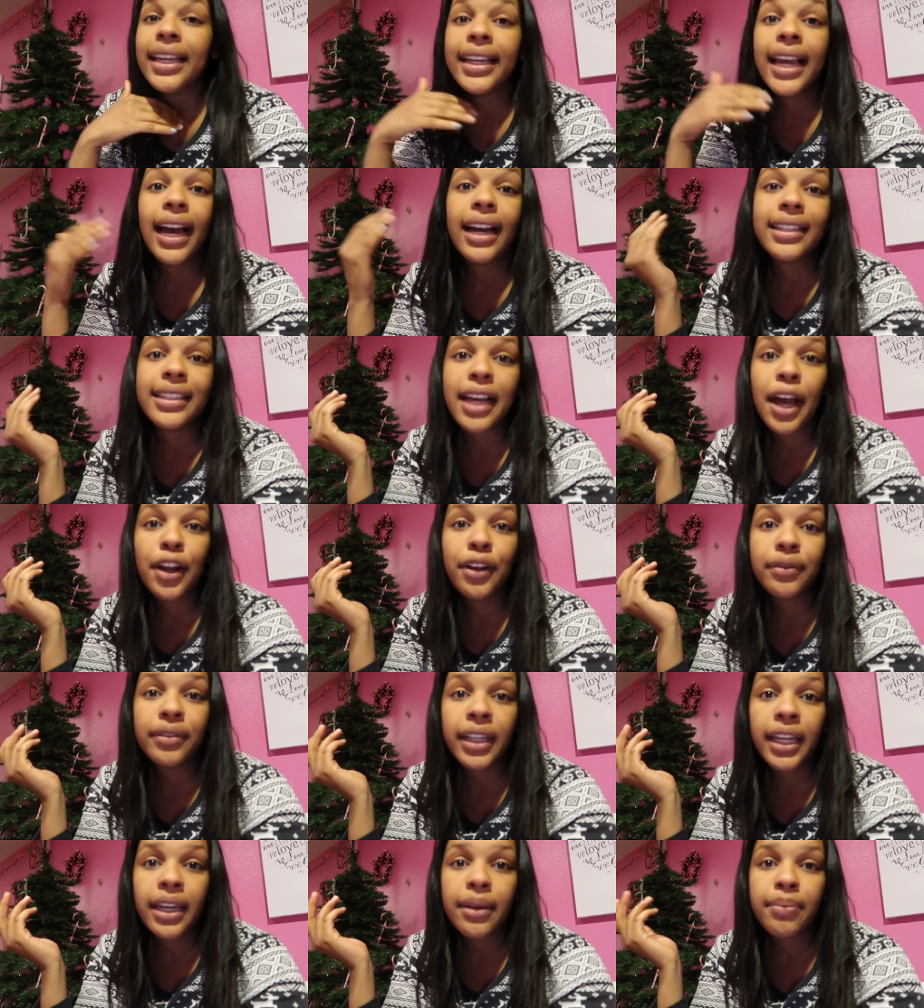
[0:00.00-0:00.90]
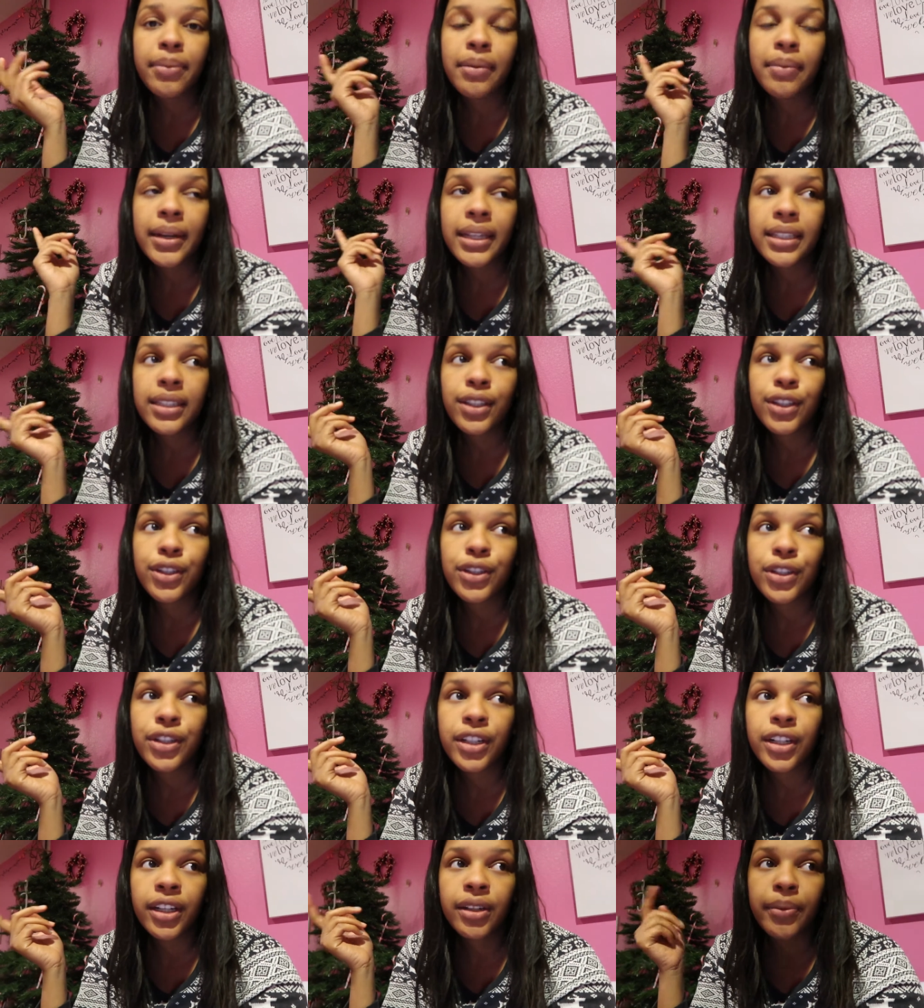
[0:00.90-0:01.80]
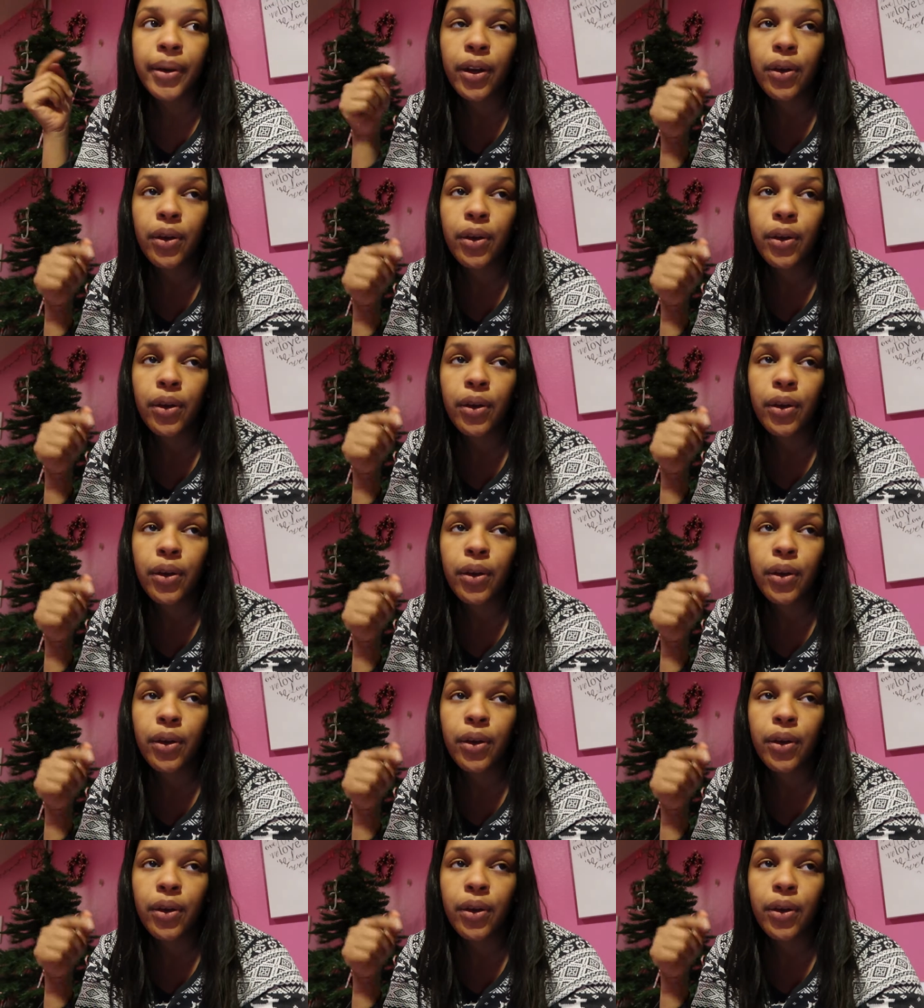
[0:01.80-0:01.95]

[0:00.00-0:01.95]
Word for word: yeah, it's kind of late, but my sister,